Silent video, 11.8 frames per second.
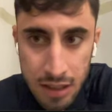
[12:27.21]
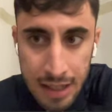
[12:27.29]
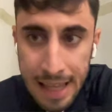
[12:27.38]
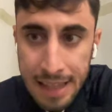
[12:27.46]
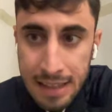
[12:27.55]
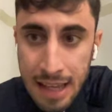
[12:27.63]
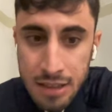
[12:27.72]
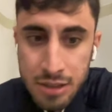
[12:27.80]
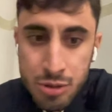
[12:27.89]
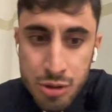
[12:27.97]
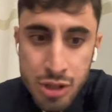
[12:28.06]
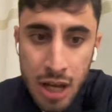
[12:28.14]
It has
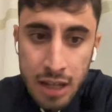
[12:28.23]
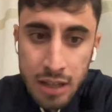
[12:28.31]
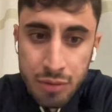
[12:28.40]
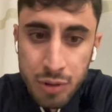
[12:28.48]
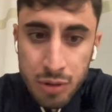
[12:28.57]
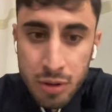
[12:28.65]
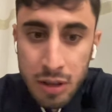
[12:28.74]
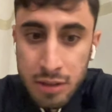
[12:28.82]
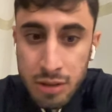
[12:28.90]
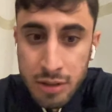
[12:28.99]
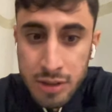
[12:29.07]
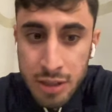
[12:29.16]
to check if your
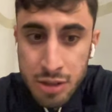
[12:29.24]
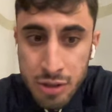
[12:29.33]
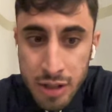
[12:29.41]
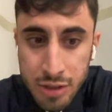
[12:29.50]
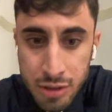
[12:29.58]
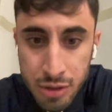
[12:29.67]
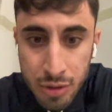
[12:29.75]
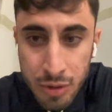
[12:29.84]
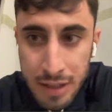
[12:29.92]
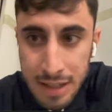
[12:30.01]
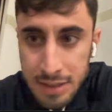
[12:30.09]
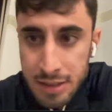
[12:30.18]
collateralization ratio
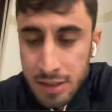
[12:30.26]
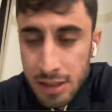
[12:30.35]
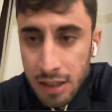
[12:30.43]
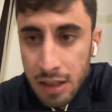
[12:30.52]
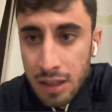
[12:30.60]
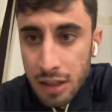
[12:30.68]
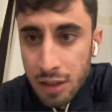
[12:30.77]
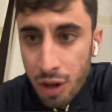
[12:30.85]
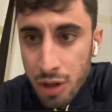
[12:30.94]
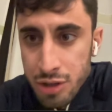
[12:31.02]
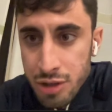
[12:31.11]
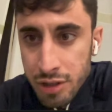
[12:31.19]
is still
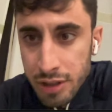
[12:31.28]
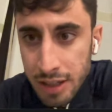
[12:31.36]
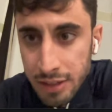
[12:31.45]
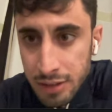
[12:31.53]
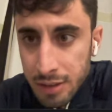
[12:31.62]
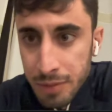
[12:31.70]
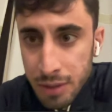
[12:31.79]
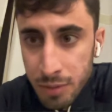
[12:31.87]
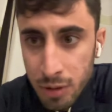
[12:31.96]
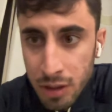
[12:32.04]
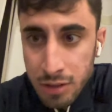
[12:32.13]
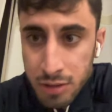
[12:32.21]
larger than the minimum
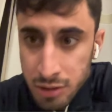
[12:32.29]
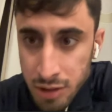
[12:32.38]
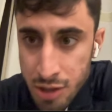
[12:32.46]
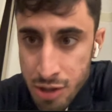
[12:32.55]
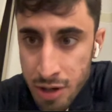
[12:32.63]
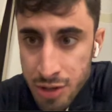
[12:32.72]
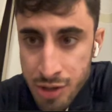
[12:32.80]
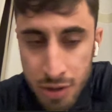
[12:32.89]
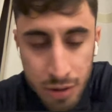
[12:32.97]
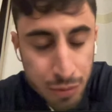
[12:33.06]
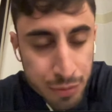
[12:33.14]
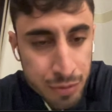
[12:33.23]
collateralization
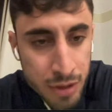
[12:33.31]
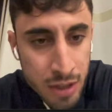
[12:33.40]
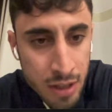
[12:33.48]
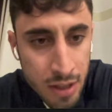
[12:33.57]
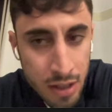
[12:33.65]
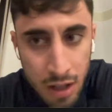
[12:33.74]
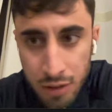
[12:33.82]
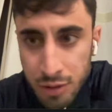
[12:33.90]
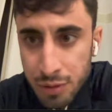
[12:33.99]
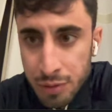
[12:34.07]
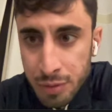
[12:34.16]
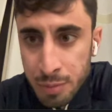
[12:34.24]
ratio of
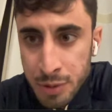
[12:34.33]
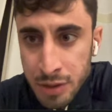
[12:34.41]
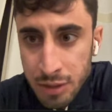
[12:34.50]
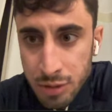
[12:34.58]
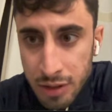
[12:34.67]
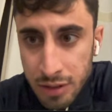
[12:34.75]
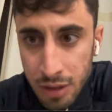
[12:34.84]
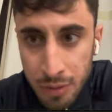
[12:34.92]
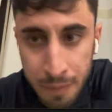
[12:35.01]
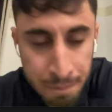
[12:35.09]
150% right now.